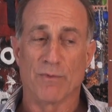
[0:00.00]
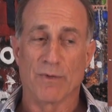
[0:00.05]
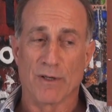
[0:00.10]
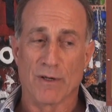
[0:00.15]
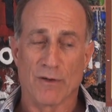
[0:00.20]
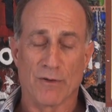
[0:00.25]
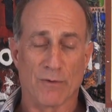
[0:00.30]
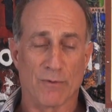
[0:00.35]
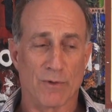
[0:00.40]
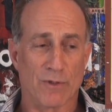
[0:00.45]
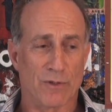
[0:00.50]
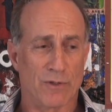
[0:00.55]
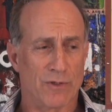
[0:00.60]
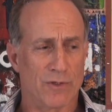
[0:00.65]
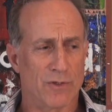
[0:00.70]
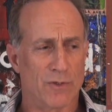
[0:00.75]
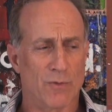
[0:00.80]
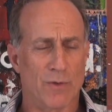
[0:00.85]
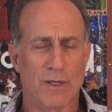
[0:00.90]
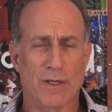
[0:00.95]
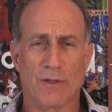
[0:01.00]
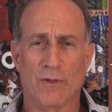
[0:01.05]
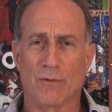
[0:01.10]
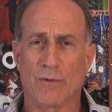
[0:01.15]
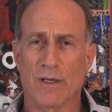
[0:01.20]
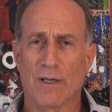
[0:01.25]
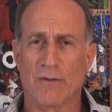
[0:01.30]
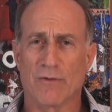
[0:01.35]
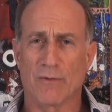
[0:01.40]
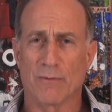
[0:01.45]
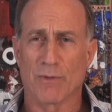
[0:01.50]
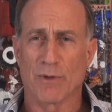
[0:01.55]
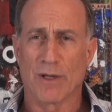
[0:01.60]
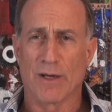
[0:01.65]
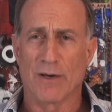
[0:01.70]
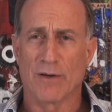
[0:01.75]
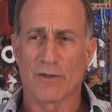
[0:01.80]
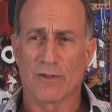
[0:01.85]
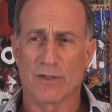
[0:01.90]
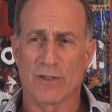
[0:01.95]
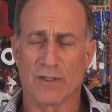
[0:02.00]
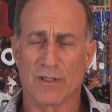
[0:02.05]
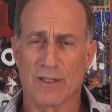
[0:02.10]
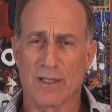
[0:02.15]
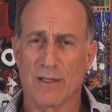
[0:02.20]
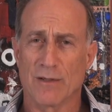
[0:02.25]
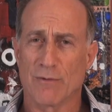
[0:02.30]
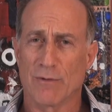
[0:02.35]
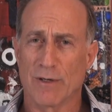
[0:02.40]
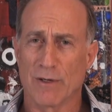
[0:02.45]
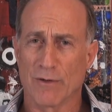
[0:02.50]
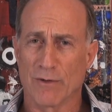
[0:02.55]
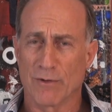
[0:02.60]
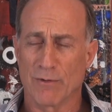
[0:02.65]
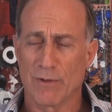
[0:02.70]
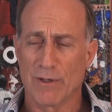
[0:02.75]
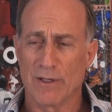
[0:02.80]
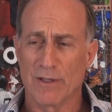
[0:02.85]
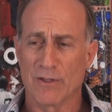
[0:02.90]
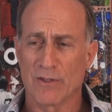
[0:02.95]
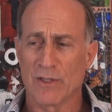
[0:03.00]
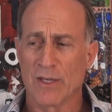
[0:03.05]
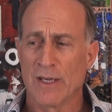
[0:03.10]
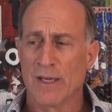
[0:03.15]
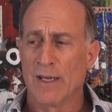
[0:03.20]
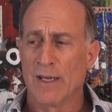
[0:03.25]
You know, there was 23 different players in the D303s.